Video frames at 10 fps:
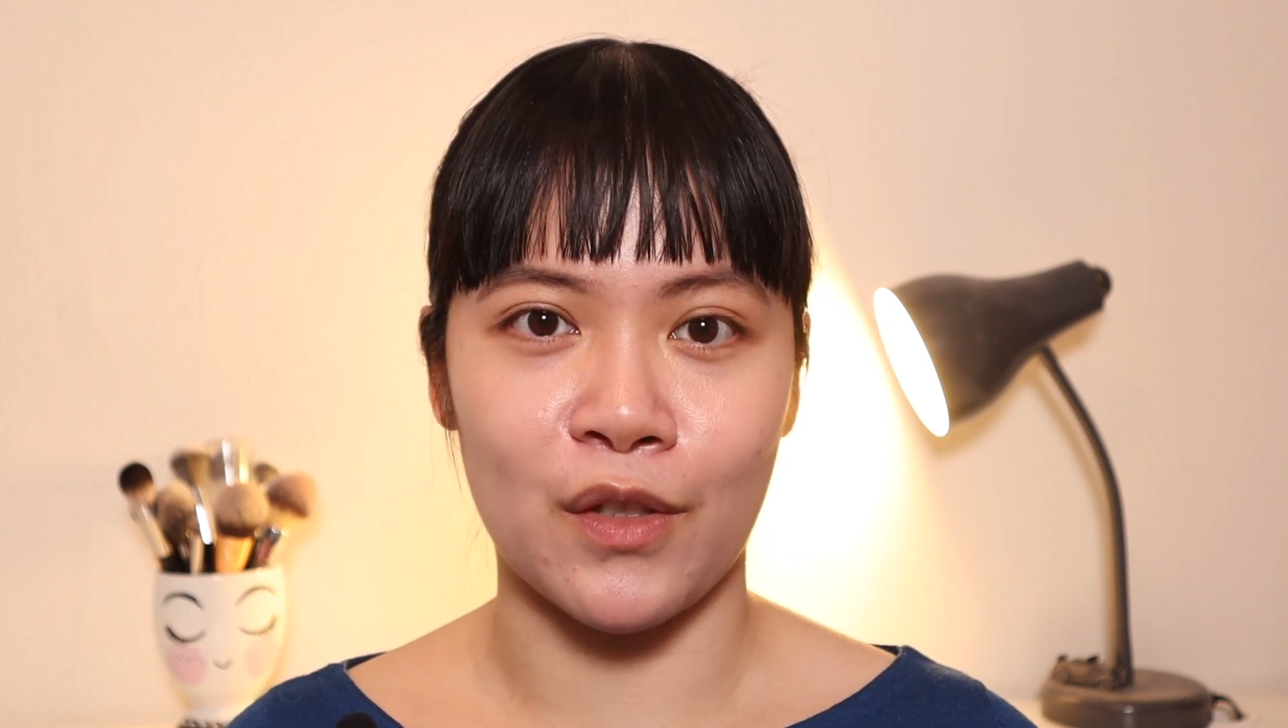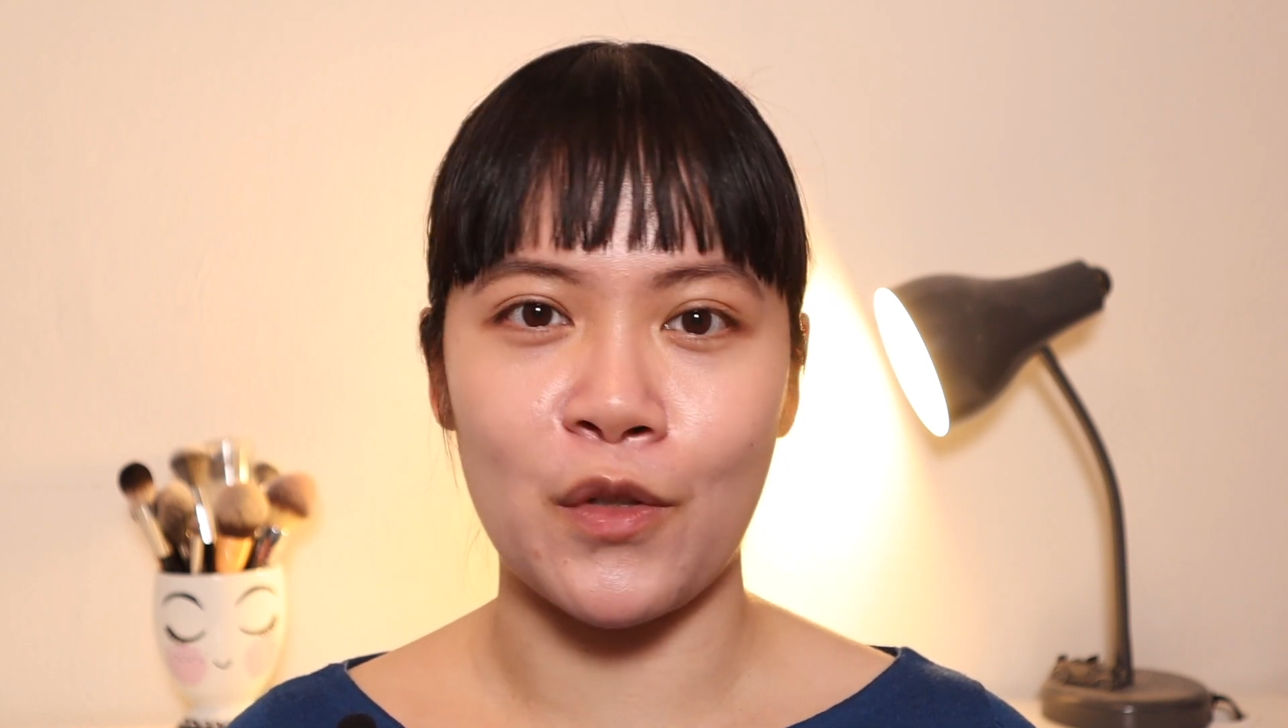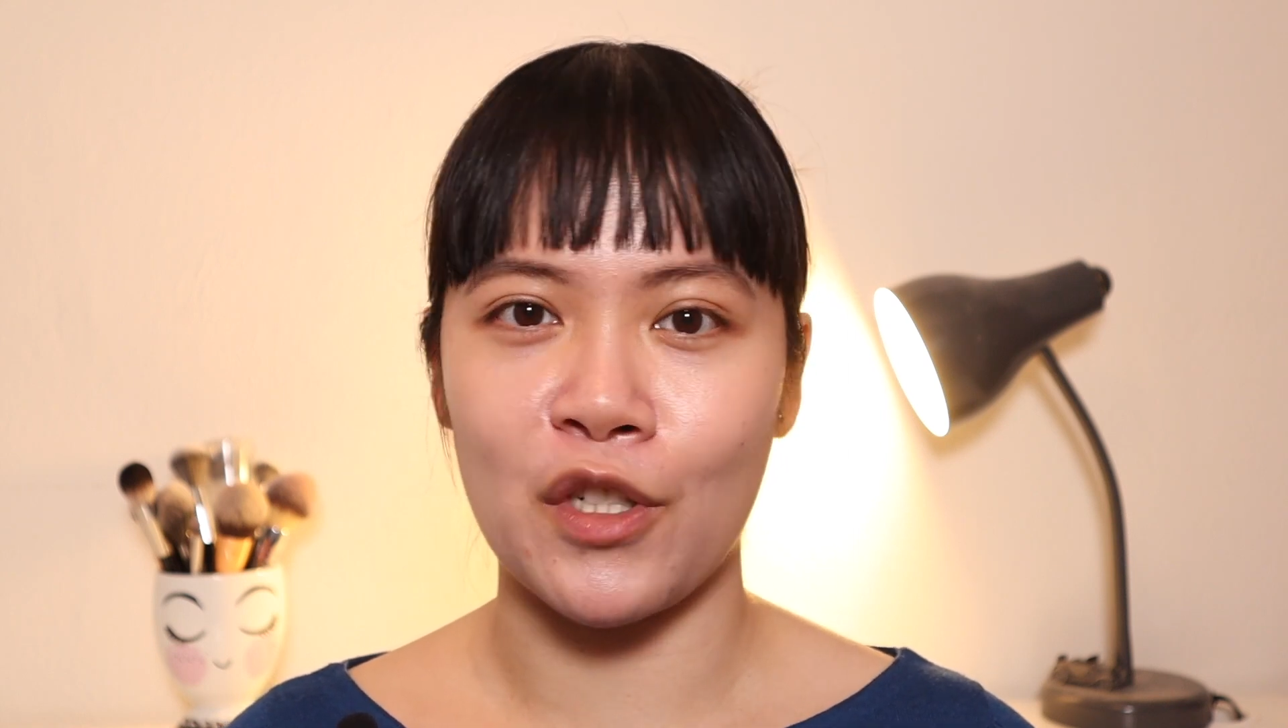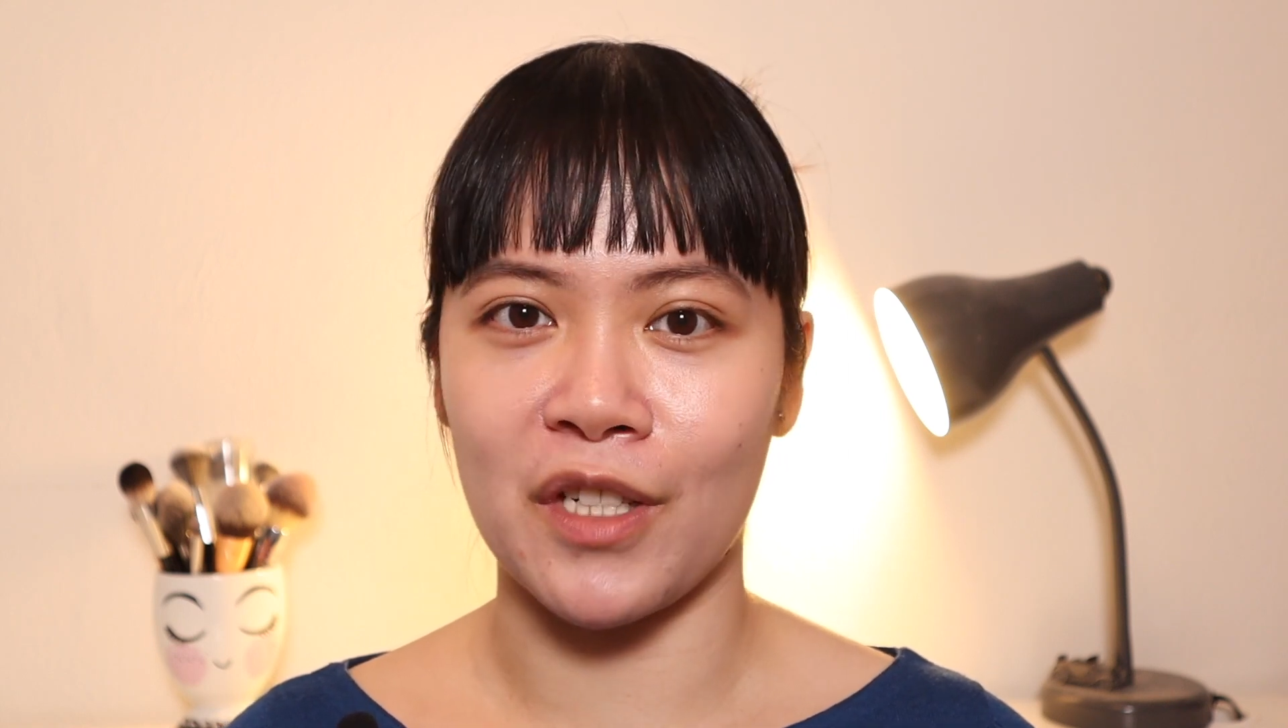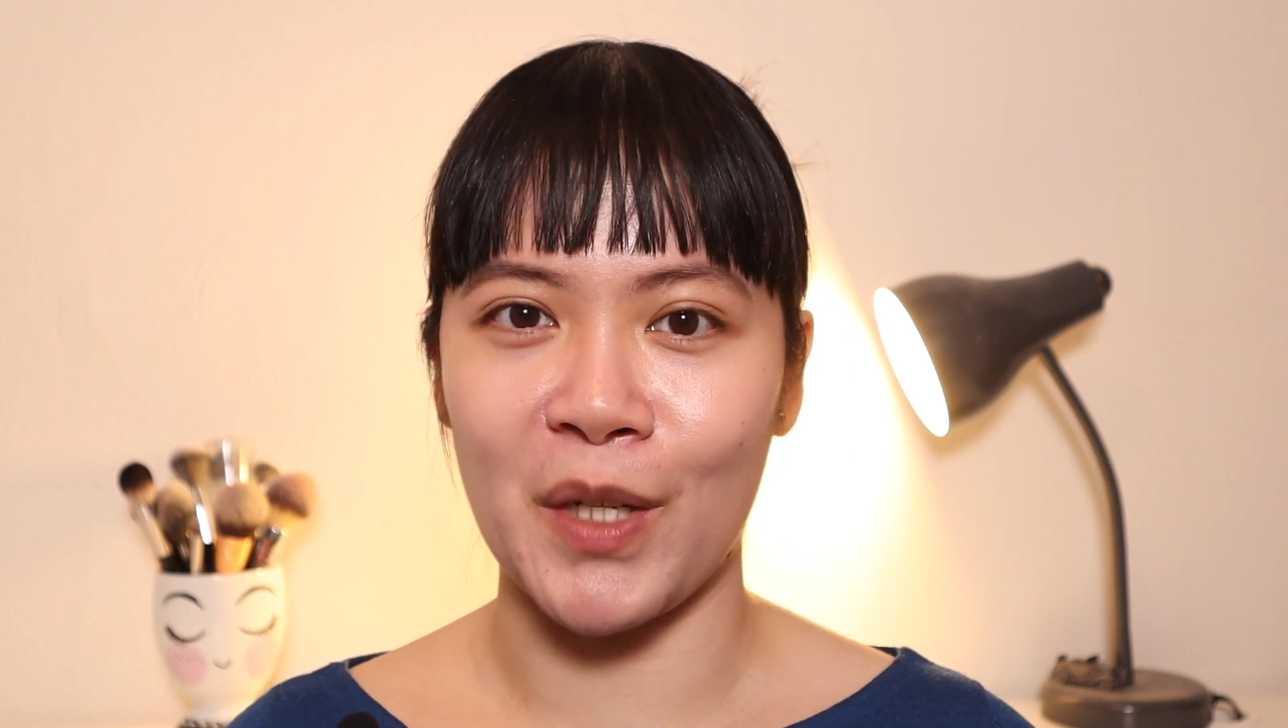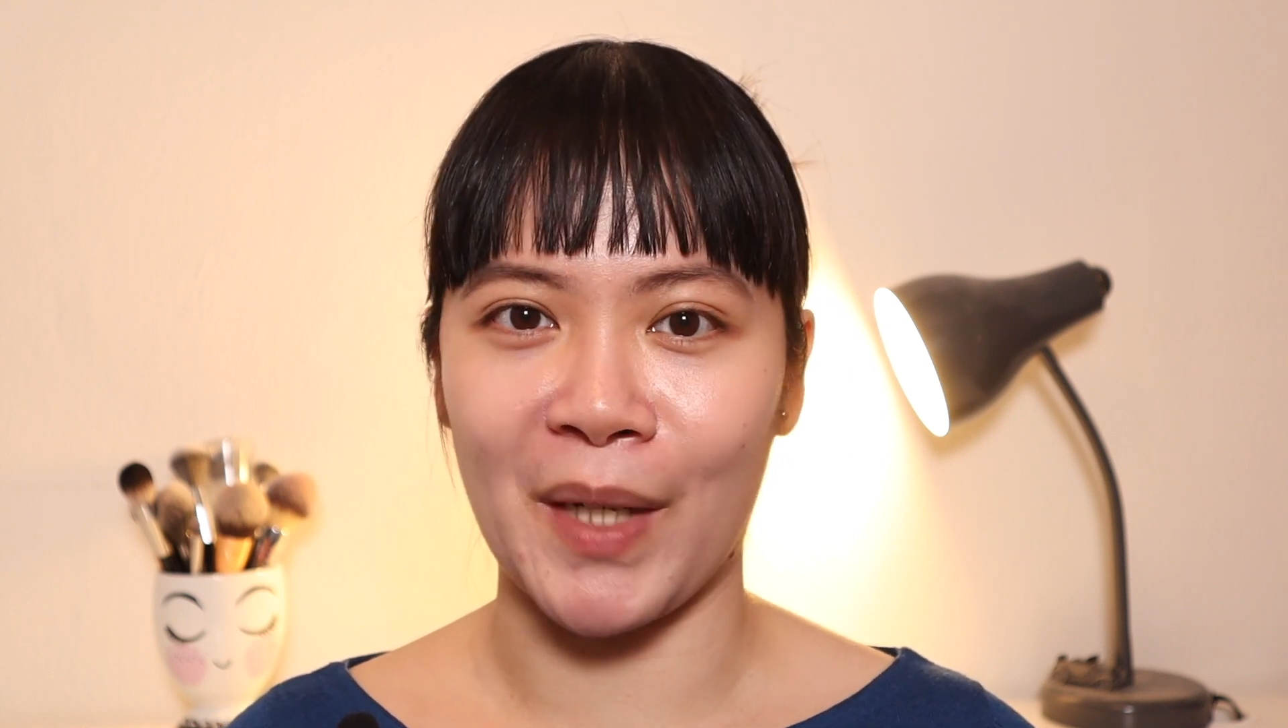you should know